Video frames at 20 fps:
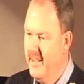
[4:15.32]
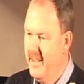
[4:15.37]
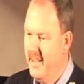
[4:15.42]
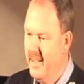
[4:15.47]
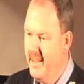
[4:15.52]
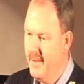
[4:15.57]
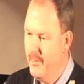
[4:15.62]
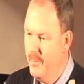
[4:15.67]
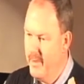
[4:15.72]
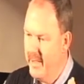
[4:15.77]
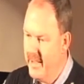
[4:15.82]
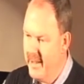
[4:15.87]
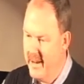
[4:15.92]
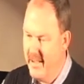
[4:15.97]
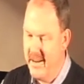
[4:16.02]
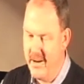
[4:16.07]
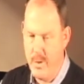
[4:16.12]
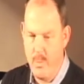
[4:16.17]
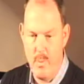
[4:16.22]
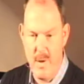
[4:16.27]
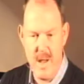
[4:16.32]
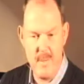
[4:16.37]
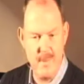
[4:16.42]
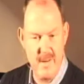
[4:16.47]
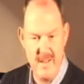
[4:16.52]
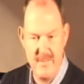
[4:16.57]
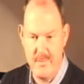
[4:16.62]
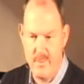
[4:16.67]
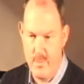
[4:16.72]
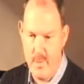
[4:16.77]
Um, we carried our
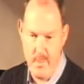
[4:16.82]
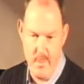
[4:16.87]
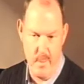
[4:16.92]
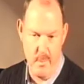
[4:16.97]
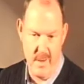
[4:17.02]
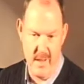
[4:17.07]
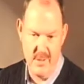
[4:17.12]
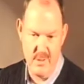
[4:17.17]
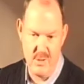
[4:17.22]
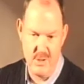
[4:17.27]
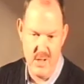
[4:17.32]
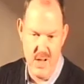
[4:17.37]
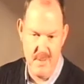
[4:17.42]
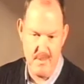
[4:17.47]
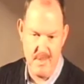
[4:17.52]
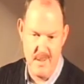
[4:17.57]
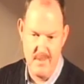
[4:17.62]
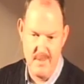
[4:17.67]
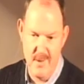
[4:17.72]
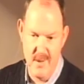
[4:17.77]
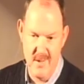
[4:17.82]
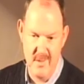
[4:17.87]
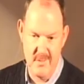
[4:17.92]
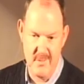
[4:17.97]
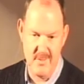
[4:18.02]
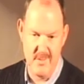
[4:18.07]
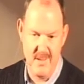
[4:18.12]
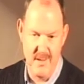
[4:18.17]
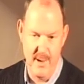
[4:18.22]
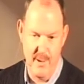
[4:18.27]
weapon everywhere we went shopping
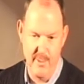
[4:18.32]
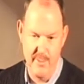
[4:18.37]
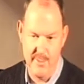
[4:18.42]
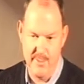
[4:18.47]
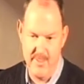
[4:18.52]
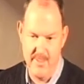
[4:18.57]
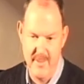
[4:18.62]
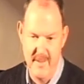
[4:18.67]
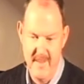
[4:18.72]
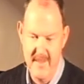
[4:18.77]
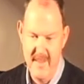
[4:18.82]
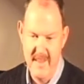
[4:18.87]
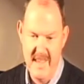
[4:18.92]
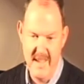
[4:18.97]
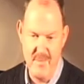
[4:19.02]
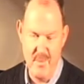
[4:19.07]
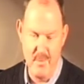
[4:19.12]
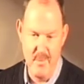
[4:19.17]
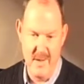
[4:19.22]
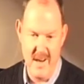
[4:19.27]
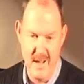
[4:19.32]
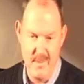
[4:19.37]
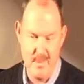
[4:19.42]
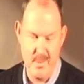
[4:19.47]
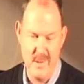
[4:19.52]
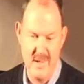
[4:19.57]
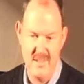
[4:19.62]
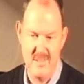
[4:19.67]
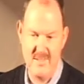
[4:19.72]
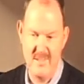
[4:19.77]
malls, golf. Even when I
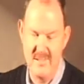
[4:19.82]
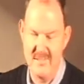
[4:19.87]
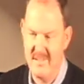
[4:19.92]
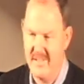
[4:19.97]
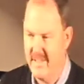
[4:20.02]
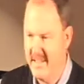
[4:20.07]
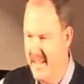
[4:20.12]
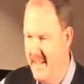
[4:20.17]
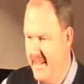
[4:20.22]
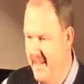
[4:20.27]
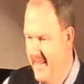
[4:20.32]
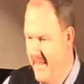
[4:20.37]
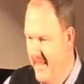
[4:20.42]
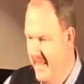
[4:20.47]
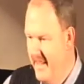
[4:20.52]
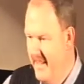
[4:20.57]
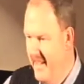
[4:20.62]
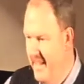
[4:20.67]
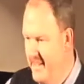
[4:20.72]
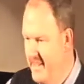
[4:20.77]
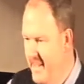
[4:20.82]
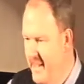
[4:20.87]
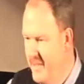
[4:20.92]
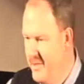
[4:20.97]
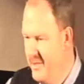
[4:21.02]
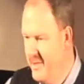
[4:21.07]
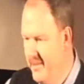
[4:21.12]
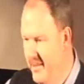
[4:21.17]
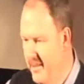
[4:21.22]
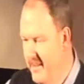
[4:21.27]
preached as a lay uh,
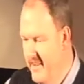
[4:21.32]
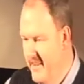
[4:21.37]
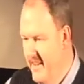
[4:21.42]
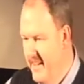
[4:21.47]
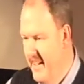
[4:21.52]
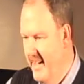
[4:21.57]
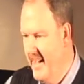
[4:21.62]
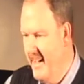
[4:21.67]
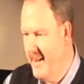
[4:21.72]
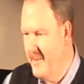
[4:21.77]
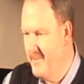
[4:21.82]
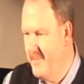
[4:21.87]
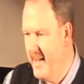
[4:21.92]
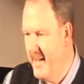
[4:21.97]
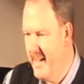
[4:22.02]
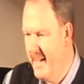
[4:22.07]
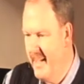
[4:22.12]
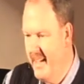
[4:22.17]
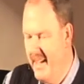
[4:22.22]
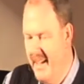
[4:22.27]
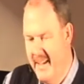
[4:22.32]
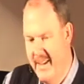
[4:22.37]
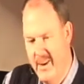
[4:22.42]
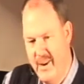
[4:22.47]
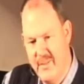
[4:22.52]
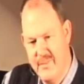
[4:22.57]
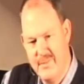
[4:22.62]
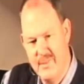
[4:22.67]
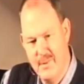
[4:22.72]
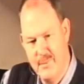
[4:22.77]
teacher, um, I, I,
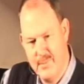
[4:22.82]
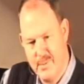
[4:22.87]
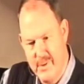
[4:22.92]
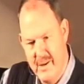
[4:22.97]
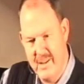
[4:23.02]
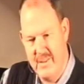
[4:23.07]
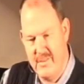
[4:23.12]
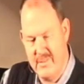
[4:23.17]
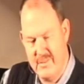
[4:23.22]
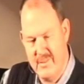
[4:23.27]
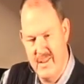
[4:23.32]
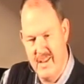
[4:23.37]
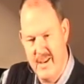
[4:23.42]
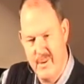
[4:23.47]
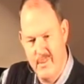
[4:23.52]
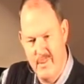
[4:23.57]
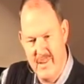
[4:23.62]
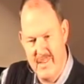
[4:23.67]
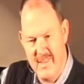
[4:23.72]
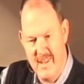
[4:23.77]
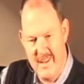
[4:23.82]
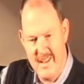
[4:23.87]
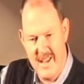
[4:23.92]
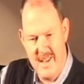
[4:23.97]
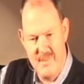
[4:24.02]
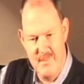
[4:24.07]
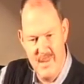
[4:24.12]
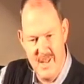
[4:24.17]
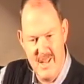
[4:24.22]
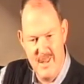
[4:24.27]
often preached uh, with a
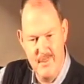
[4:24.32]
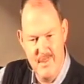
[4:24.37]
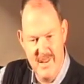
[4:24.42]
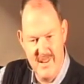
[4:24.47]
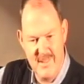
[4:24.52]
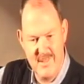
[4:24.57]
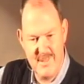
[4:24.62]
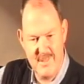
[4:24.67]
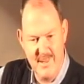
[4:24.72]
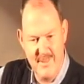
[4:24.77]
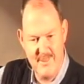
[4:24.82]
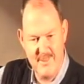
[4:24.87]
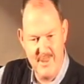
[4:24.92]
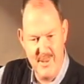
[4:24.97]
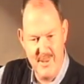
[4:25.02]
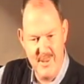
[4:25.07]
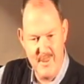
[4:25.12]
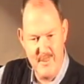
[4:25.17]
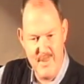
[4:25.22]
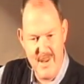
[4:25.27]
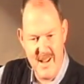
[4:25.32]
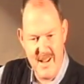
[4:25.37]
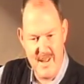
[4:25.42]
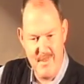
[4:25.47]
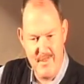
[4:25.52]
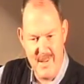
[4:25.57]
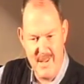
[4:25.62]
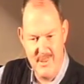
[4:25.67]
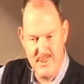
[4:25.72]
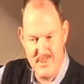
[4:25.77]
9 millimeter stuffed down the back
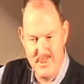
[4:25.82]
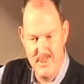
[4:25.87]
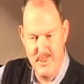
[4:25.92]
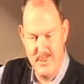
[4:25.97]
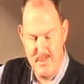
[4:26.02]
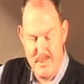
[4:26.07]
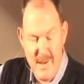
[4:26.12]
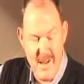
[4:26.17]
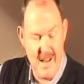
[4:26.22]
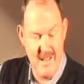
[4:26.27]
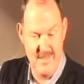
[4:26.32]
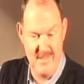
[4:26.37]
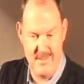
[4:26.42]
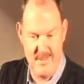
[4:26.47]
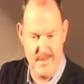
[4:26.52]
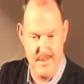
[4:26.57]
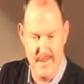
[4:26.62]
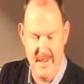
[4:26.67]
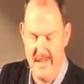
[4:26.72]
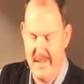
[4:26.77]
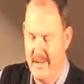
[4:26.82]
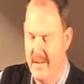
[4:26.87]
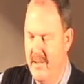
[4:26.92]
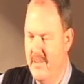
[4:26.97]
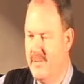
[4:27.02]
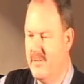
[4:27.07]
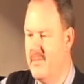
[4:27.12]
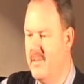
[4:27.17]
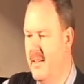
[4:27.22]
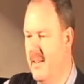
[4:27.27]
of my suit pants
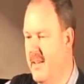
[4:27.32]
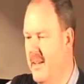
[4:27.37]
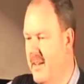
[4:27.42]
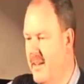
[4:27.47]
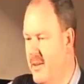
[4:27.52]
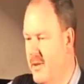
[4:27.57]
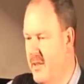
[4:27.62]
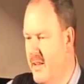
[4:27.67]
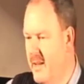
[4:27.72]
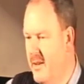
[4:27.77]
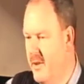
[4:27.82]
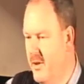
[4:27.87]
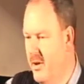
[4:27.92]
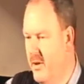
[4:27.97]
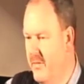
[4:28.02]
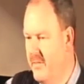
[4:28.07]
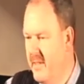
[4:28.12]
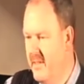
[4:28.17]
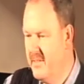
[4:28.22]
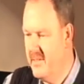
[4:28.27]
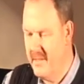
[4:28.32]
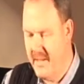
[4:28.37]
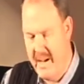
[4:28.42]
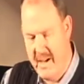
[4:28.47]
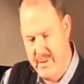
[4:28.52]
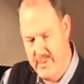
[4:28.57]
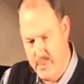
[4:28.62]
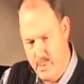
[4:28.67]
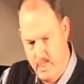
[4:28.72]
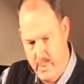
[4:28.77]
because you didn't know if these
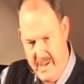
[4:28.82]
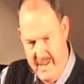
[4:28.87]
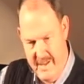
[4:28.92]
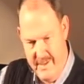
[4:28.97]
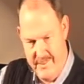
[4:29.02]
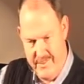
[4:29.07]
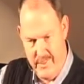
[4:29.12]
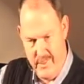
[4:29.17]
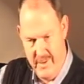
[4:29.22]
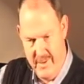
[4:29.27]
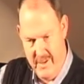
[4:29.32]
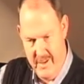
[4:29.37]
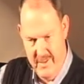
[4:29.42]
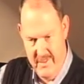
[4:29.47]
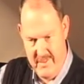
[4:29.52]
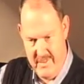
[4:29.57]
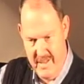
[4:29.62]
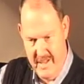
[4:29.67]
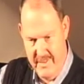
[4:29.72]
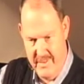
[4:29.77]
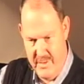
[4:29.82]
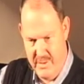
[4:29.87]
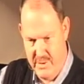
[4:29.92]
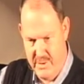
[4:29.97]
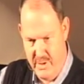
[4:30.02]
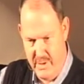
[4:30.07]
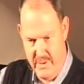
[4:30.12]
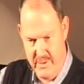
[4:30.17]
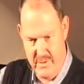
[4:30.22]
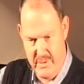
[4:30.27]
guys were waiting for you outside the
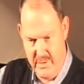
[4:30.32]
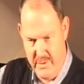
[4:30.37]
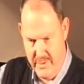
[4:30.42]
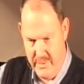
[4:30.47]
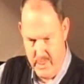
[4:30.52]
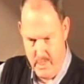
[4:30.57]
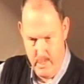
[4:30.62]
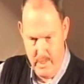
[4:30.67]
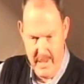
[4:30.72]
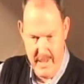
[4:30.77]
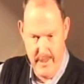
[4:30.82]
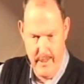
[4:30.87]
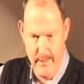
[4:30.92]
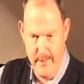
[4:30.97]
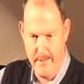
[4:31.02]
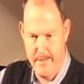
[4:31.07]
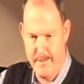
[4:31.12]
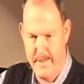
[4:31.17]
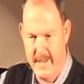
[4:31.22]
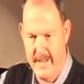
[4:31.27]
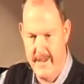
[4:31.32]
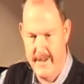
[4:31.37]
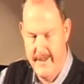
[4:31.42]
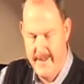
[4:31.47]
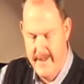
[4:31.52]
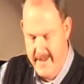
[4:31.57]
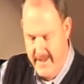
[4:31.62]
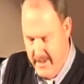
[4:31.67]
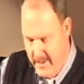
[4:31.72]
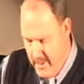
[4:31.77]
church or on your way home. But
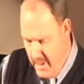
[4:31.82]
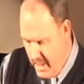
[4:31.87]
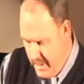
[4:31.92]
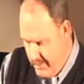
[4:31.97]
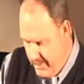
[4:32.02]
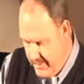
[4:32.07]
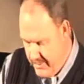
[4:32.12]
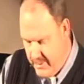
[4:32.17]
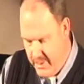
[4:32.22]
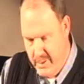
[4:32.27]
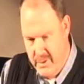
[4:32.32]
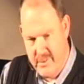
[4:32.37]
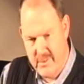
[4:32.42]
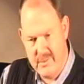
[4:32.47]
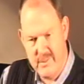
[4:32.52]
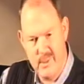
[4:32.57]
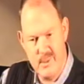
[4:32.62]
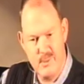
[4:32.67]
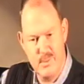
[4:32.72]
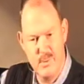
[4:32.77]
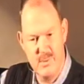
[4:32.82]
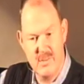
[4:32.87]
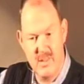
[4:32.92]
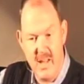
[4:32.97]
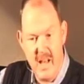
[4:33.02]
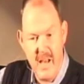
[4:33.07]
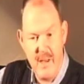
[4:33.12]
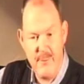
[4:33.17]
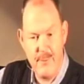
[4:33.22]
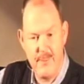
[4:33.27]
God was good, such was
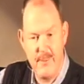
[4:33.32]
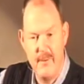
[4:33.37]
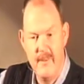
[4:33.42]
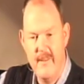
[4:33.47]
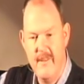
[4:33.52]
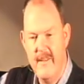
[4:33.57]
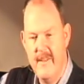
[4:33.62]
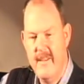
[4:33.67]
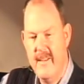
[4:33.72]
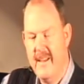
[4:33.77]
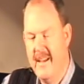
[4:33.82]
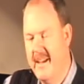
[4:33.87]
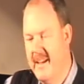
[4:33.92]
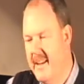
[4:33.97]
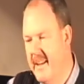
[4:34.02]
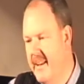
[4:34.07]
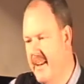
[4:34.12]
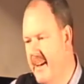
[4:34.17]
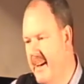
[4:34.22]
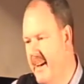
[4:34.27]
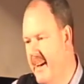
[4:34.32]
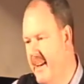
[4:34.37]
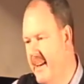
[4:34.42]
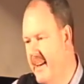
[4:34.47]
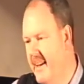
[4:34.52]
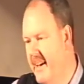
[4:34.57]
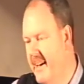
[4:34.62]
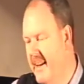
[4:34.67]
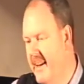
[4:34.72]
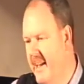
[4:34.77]
life. And,
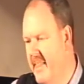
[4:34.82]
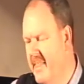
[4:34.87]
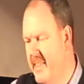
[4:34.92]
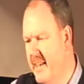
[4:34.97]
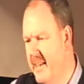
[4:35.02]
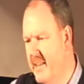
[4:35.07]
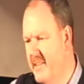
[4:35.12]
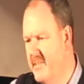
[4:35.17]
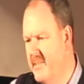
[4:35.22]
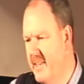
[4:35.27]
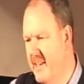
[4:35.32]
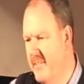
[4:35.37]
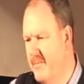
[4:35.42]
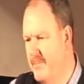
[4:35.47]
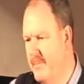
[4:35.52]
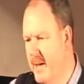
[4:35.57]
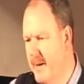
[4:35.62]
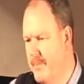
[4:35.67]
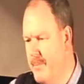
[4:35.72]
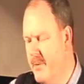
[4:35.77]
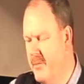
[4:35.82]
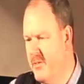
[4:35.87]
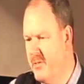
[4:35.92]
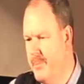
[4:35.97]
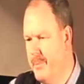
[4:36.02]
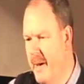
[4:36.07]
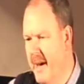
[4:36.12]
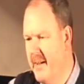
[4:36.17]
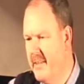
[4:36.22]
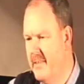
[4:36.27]
and, and I think it's given me a
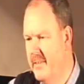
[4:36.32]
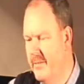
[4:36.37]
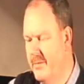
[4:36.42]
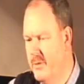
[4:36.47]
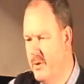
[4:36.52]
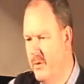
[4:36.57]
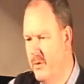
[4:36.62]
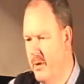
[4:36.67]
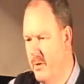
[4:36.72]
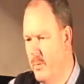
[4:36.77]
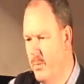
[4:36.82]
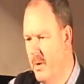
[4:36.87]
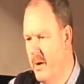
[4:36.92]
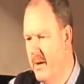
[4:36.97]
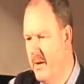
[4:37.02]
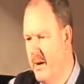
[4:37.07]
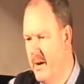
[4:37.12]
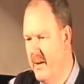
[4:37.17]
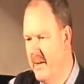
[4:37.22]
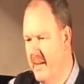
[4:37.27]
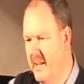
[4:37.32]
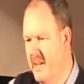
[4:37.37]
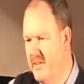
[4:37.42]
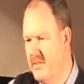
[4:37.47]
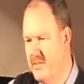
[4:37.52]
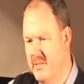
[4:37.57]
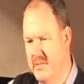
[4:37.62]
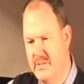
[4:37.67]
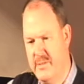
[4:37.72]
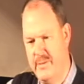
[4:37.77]
perspective too on what our
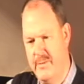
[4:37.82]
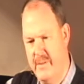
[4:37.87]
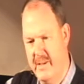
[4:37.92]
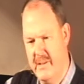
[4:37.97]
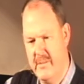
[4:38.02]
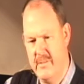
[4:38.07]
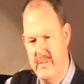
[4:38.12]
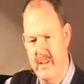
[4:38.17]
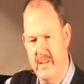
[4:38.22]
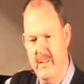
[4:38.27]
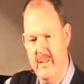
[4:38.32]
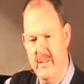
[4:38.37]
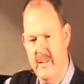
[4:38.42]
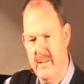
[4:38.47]
nation is facing.